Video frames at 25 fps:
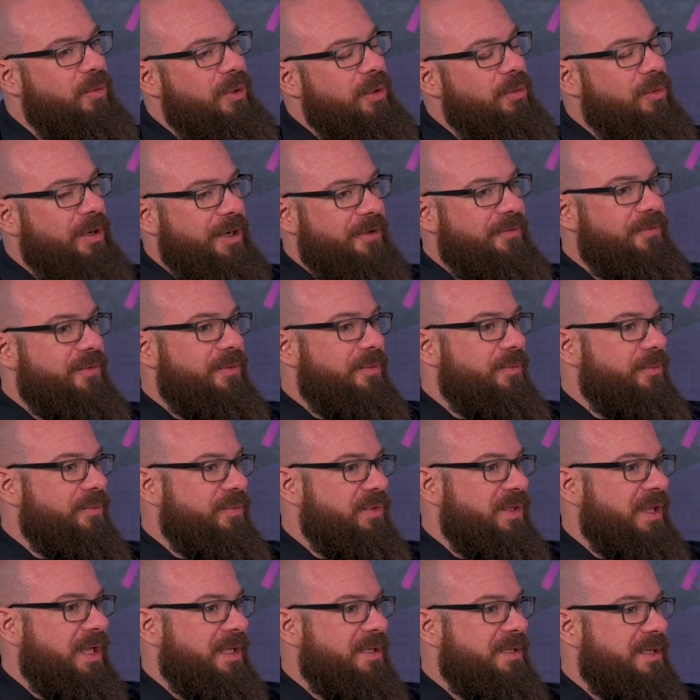We want to
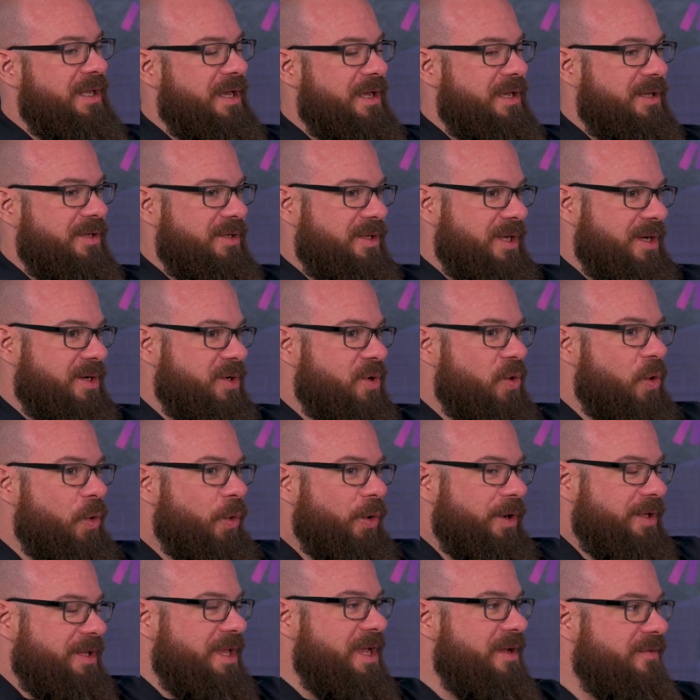the
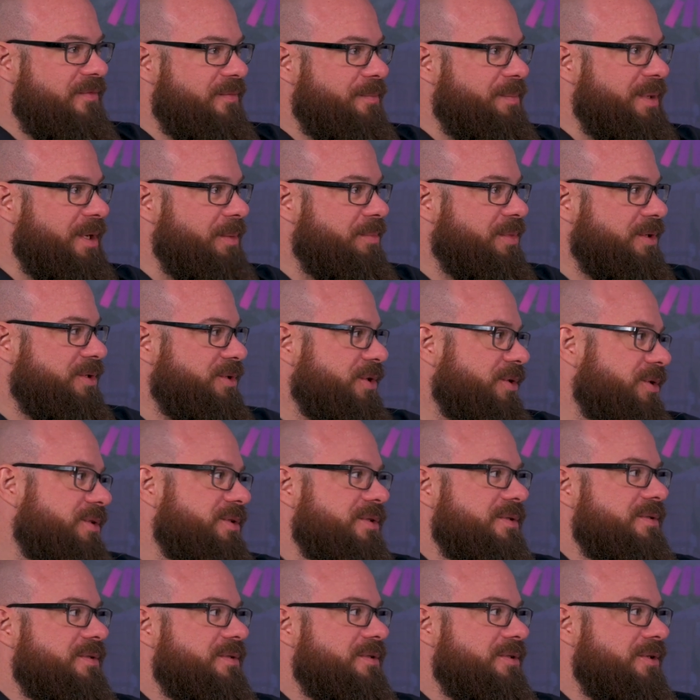core dev people
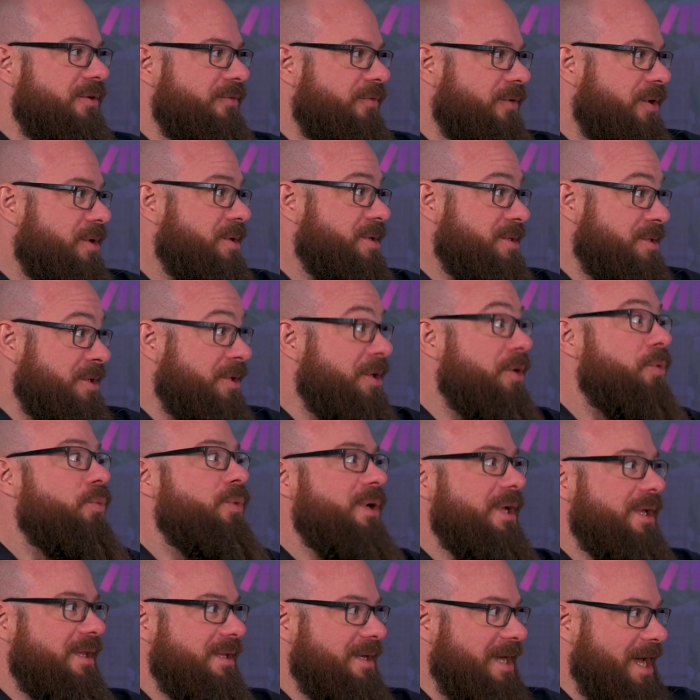should focus on the
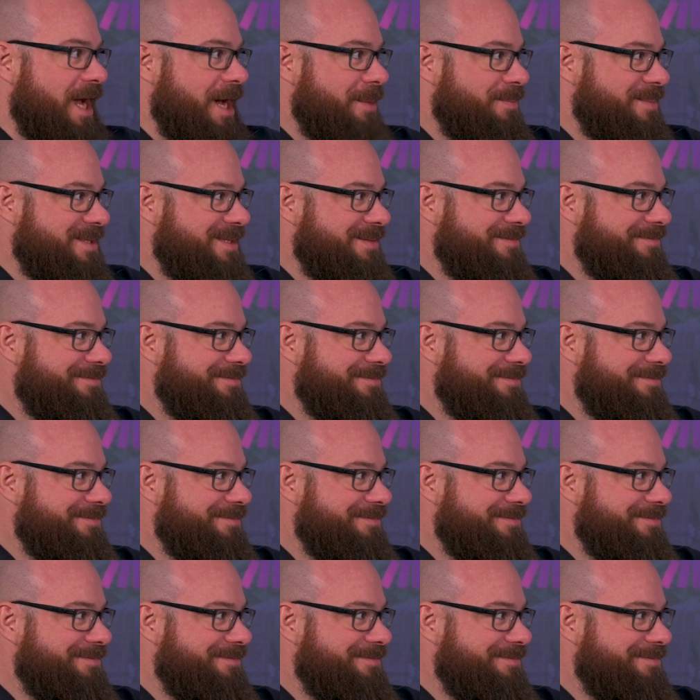real gaps.